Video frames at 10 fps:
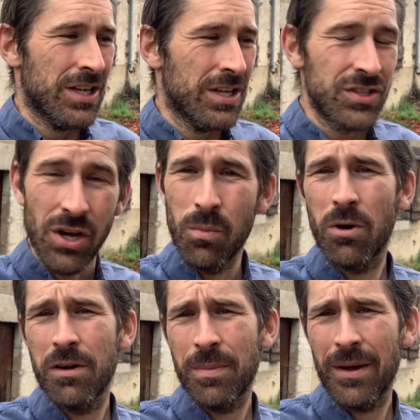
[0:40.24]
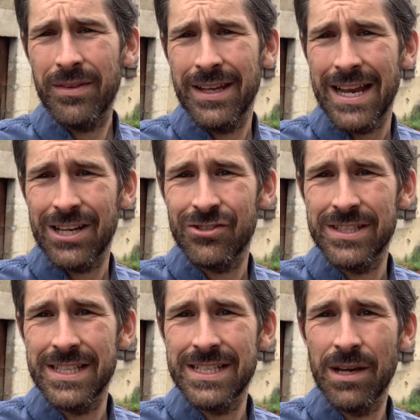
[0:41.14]
Don't worry about the
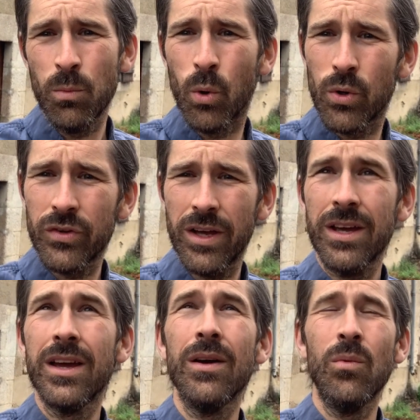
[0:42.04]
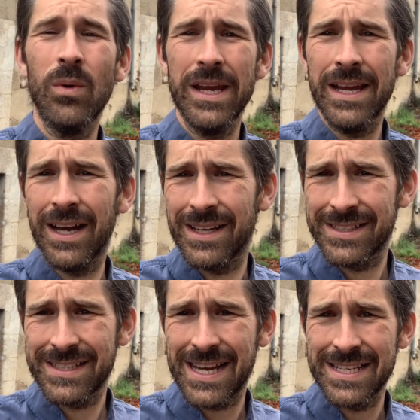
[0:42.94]
electricity and water. We are
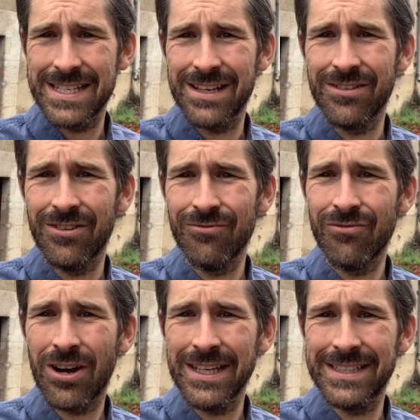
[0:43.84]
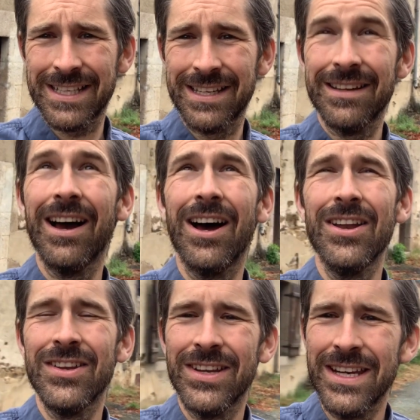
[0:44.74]
standing right
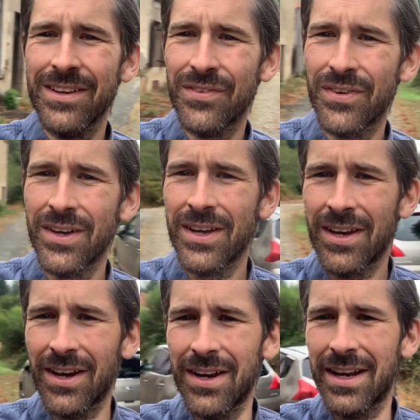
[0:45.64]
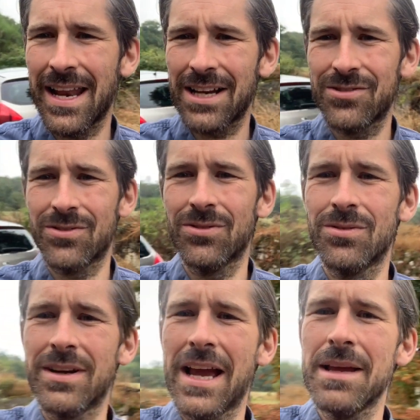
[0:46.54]
underneath an electrical
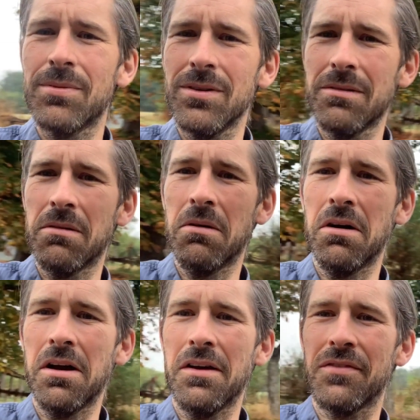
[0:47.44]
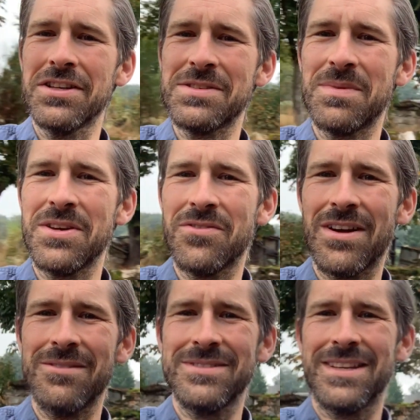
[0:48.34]
cable. If I spin you
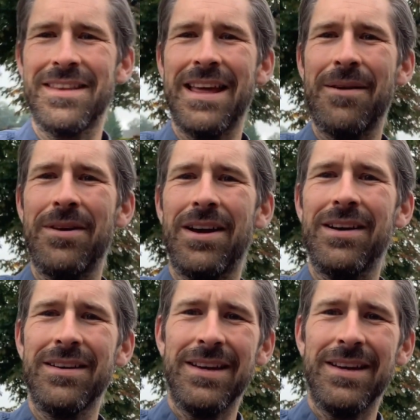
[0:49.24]
around, there we are.